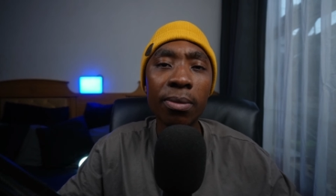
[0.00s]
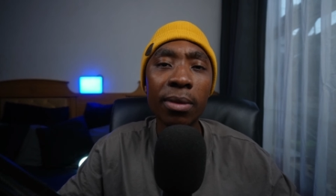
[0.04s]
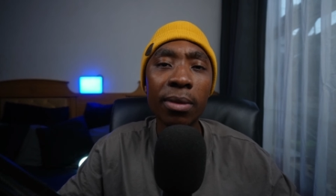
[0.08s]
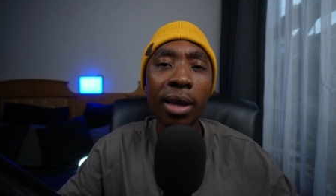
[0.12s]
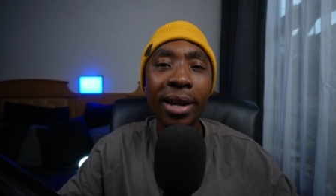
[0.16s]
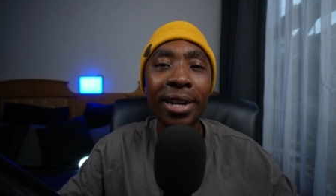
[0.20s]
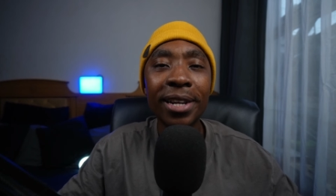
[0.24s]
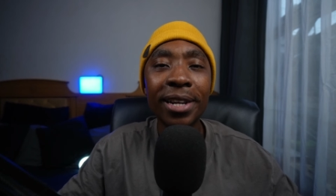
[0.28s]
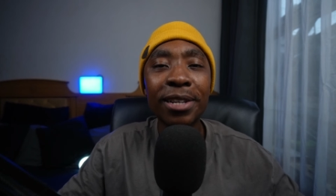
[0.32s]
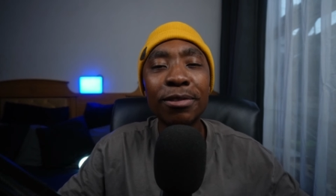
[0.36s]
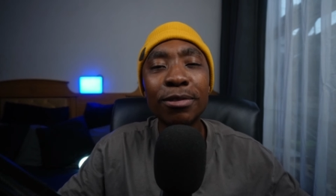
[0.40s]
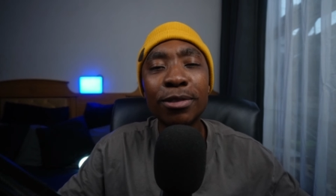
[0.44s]

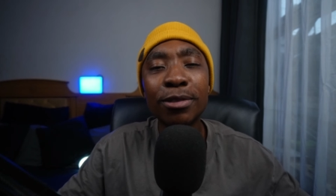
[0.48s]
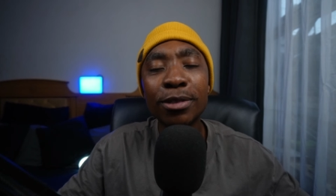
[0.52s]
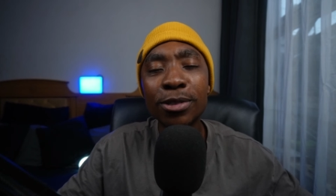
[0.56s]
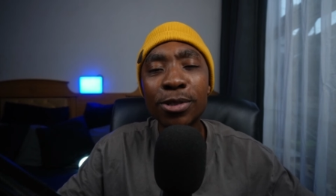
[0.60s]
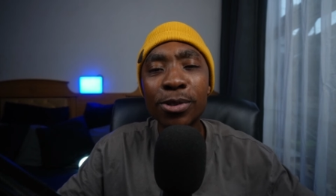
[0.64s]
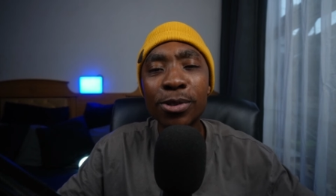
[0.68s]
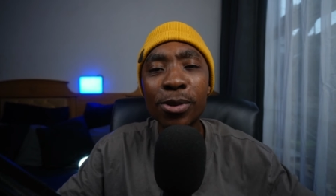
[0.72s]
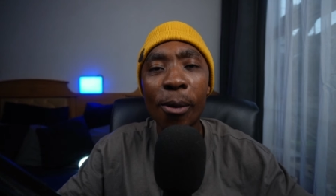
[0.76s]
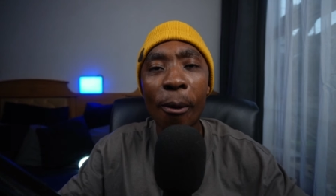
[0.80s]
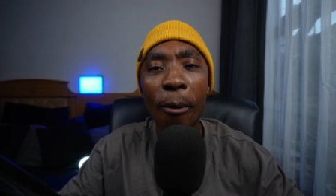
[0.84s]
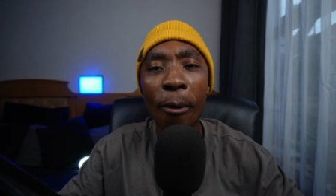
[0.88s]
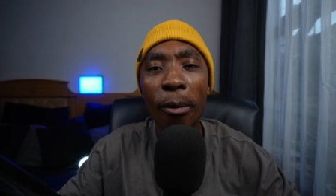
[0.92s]
And then
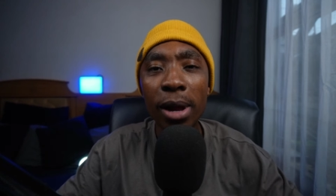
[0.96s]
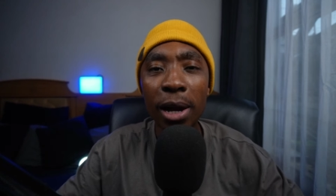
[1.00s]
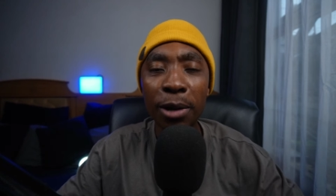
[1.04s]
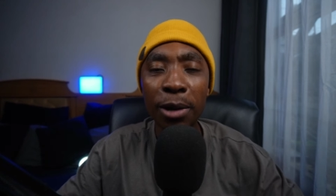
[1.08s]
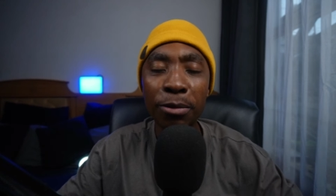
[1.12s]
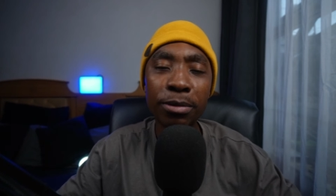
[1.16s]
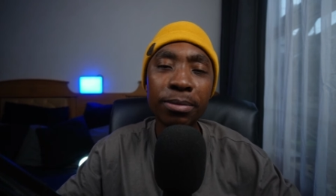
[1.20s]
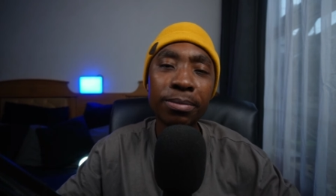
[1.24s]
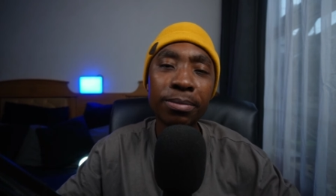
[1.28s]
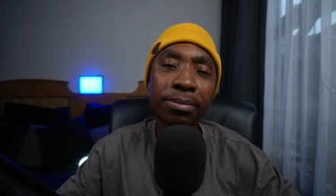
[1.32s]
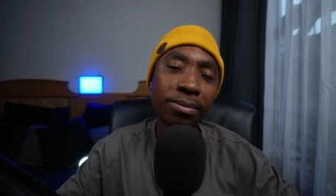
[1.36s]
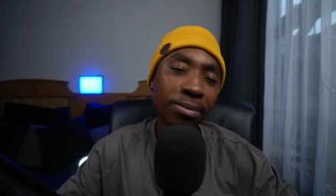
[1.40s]
also,
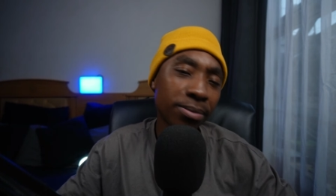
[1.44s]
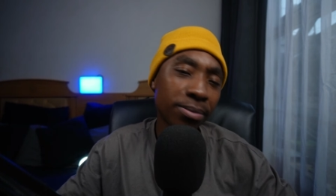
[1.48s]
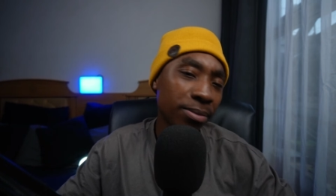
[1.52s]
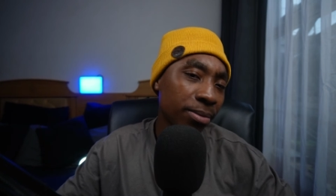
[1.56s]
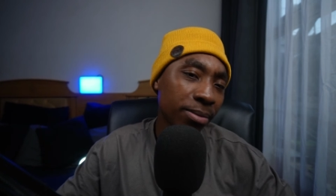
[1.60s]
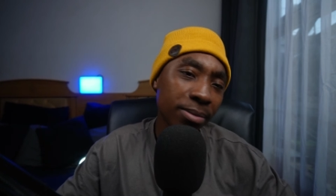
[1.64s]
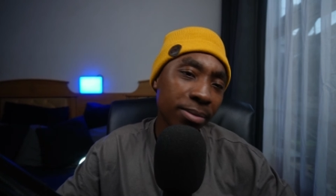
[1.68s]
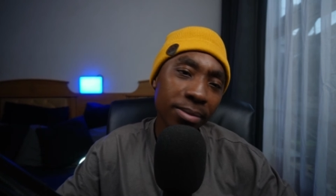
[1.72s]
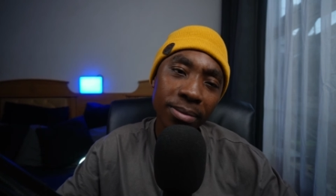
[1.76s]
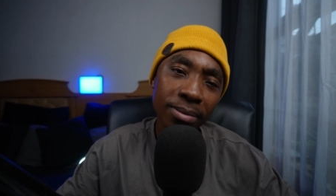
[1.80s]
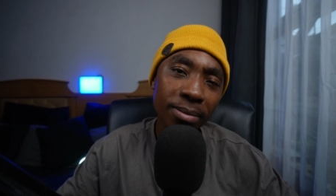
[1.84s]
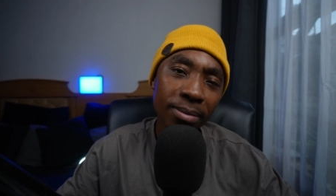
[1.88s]
I'm
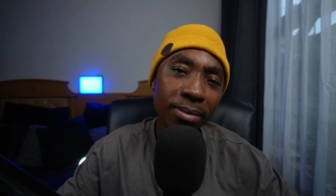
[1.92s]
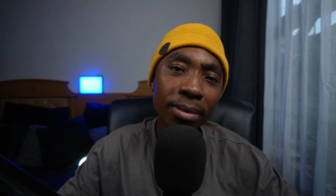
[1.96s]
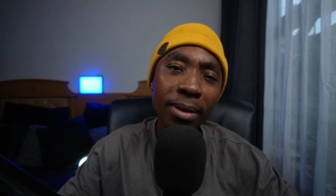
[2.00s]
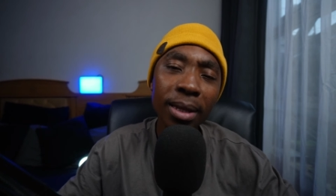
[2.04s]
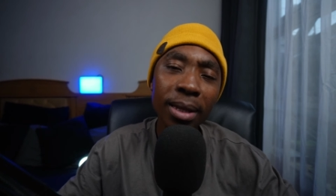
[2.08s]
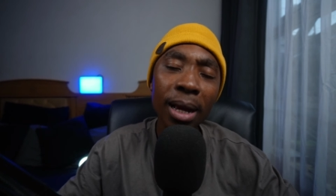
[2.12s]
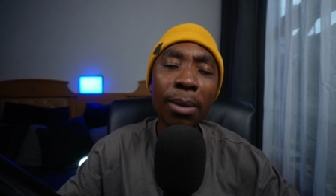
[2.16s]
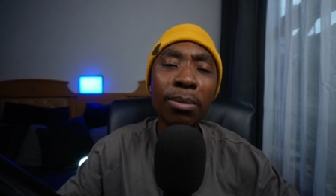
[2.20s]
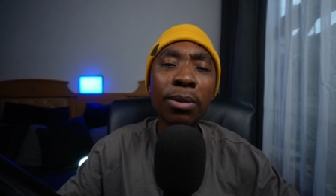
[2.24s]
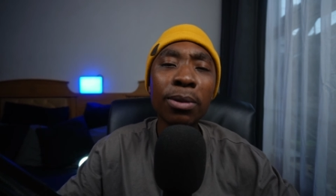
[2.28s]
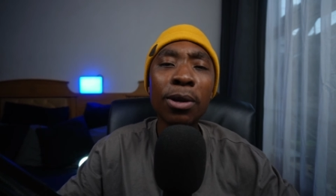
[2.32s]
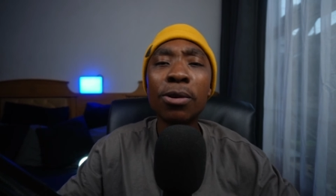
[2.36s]

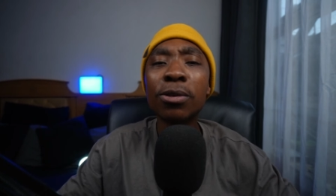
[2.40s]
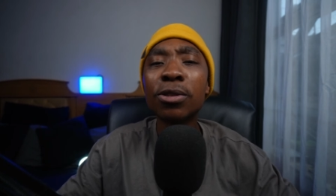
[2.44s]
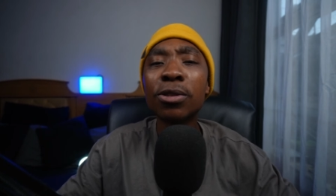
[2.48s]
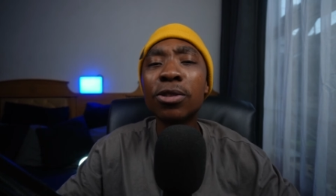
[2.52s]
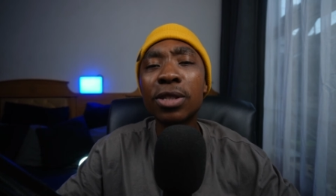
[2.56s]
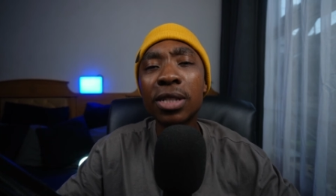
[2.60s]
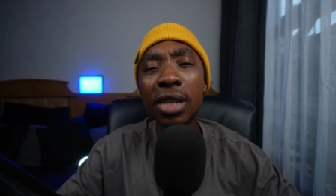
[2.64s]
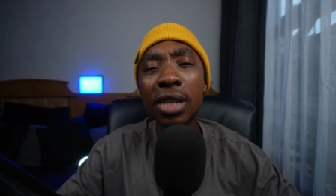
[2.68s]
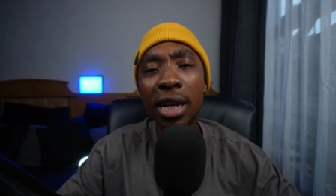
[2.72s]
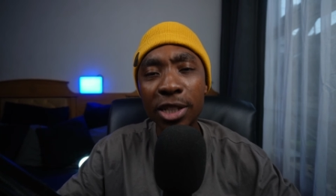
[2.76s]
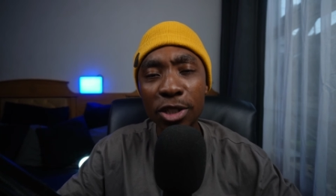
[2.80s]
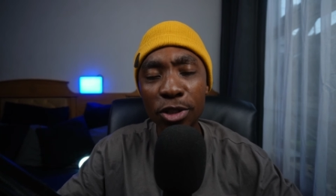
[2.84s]
going to
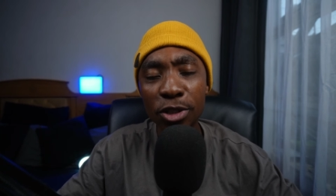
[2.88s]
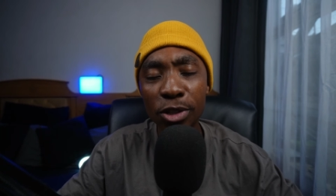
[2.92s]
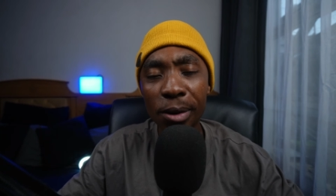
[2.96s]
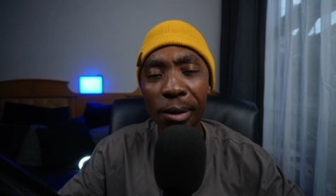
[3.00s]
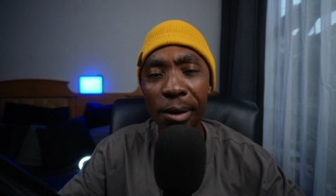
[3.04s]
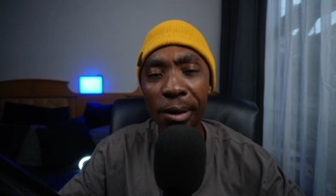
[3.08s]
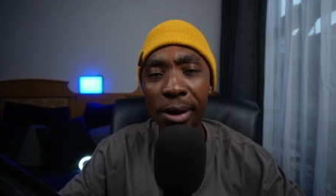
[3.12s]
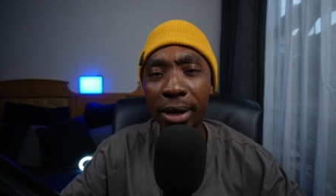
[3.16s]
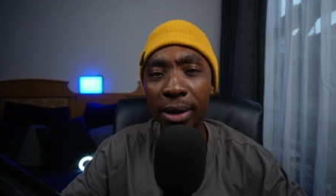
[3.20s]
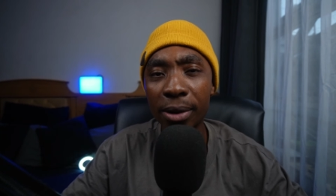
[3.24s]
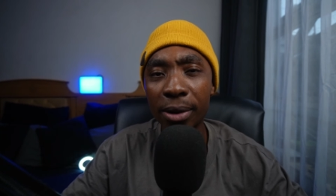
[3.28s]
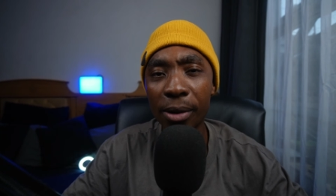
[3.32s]
touch
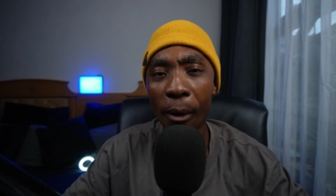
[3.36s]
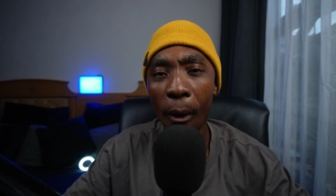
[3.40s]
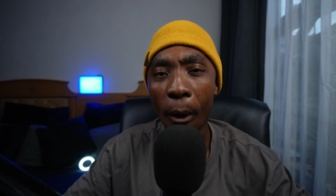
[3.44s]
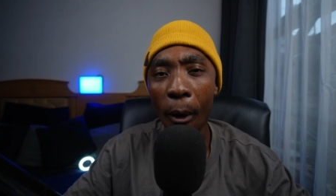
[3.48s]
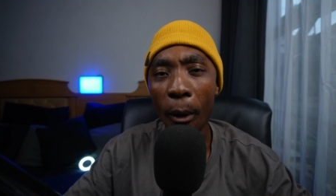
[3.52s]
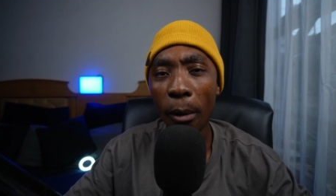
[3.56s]
on